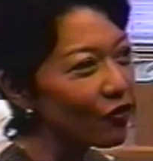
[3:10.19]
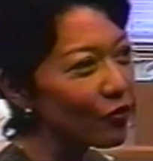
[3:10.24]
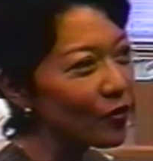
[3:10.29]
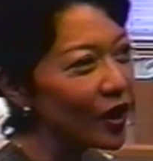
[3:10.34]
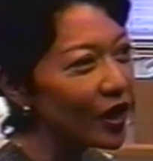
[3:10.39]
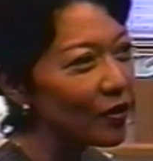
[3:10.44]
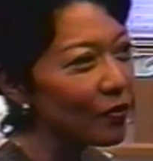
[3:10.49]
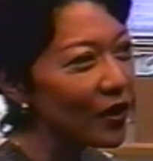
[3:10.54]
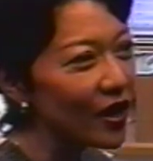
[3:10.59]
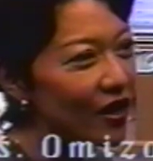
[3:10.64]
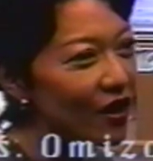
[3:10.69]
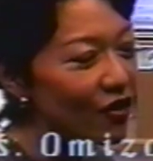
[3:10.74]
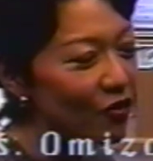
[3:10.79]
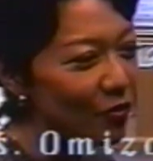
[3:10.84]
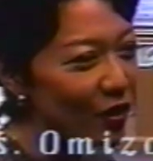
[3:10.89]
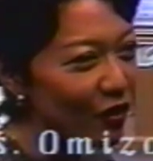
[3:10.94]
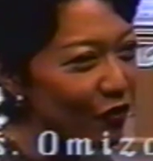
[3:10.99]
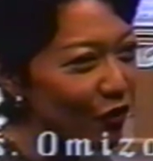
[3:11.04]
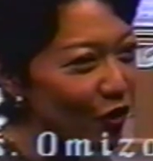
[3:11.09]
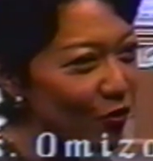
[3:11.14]
met many of
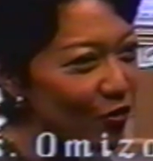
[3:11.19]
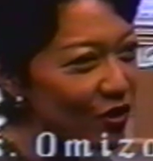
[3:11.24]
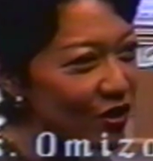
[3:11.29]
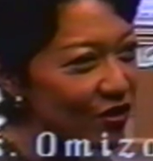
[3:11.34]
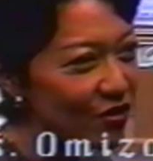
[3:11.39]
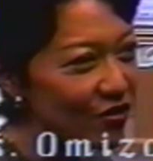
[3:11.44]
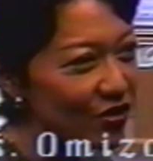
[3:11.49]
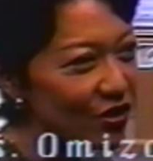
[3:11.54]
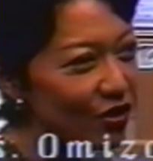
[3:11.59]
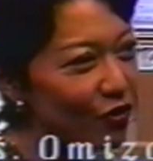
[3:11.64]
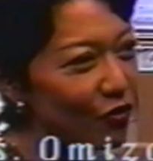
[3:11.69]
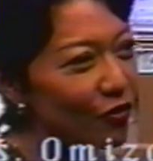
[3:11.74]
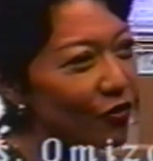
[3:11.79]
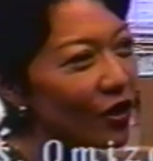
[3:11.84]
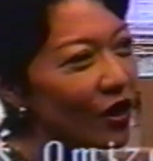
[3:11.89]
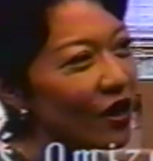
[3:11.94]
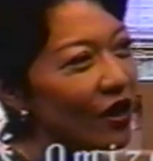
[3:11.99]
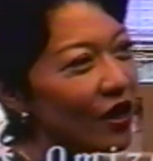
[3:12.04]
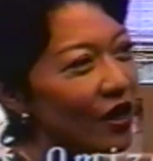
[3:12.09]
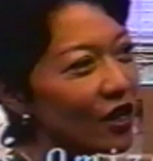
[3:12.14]
my former students who've